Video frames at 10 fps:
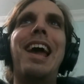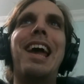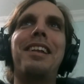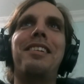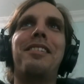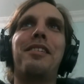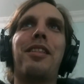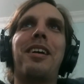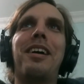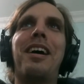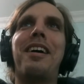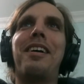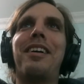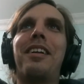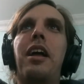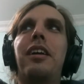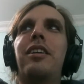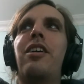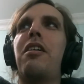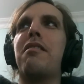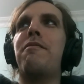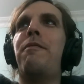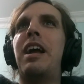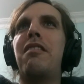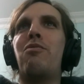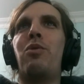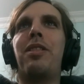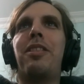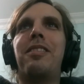And, cause fights with